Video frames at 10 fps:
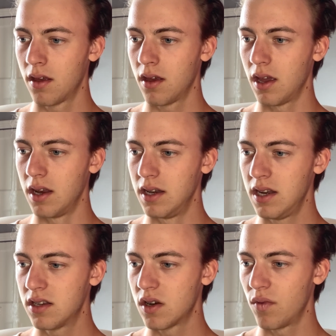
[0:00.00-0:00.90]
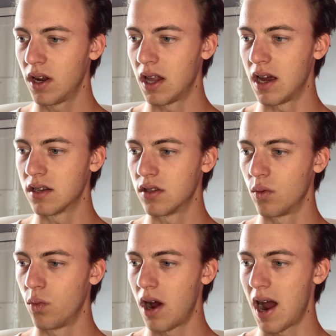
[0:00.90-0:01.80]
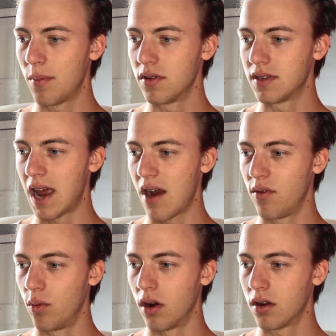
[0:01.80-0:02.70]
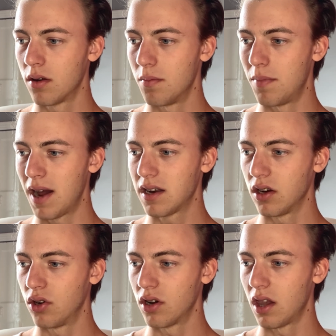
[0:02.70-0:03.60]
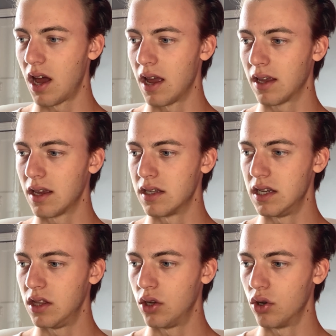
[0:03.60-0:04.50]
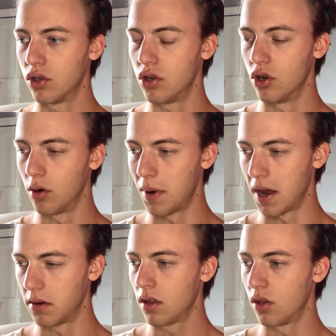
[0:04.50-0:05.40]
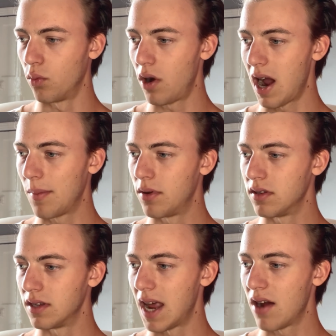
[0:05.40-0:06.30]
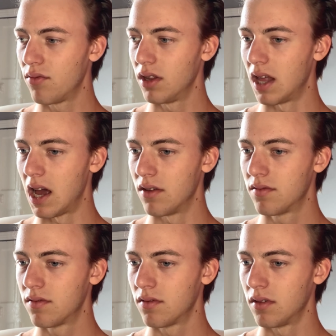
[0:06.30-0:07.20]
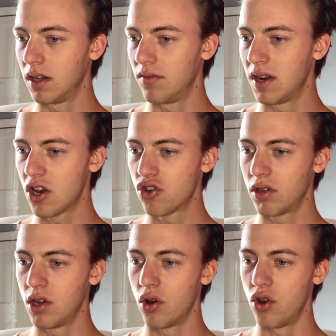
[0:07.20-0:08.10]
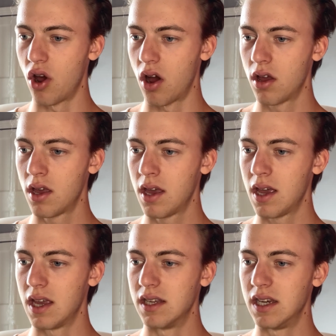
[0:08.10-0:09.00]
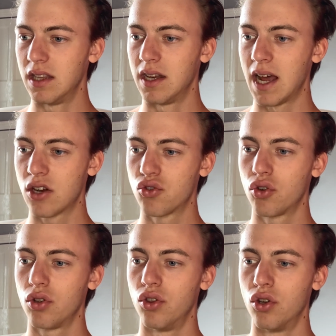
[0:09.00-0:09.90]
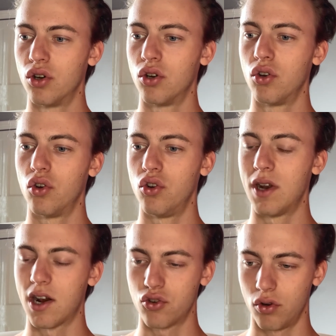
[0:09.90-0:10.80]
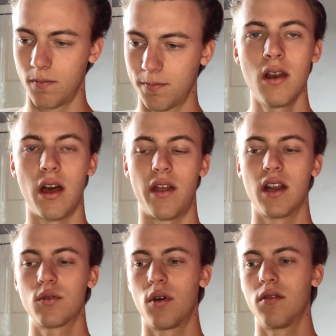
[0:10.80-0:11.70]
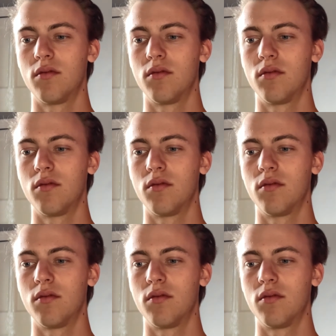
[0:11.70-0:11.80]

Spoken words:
it needs to realise that what happens to everyone, bad and good alike, is neither good nor bad. That what happens in every life, lived naturally or not, is neither natural nor unnatural. Now the next one,